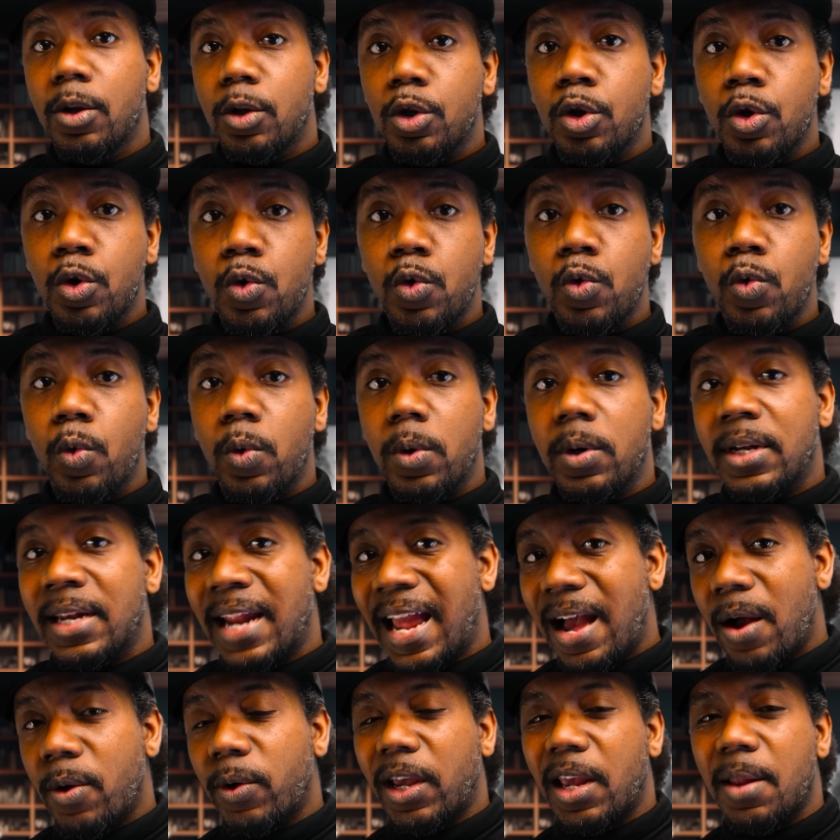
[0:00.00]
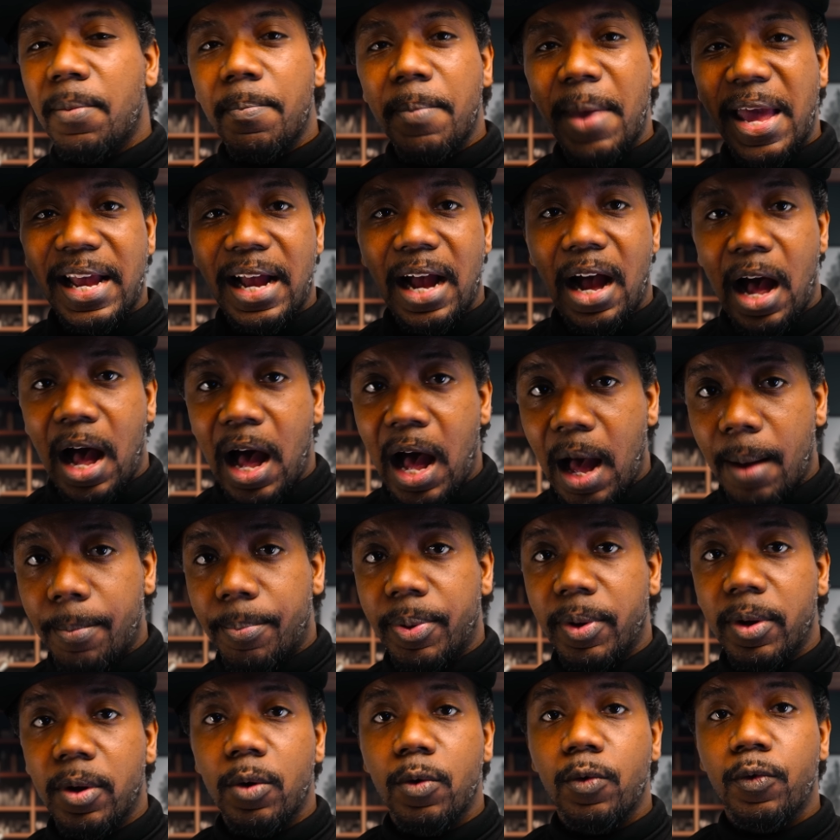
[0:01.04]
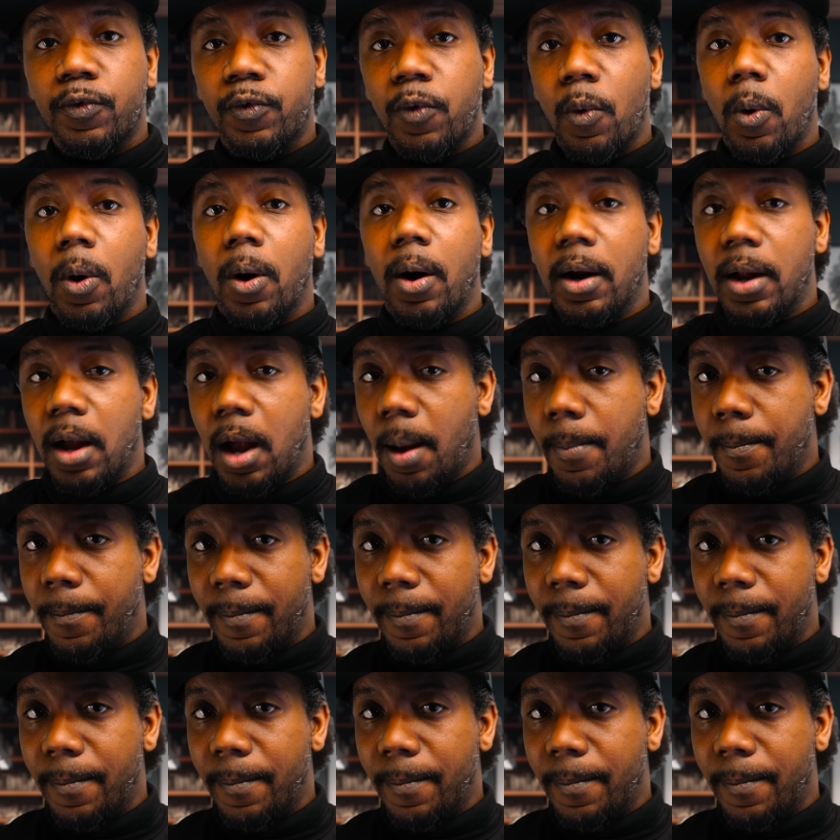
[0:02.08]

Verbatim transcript: you now can make up for a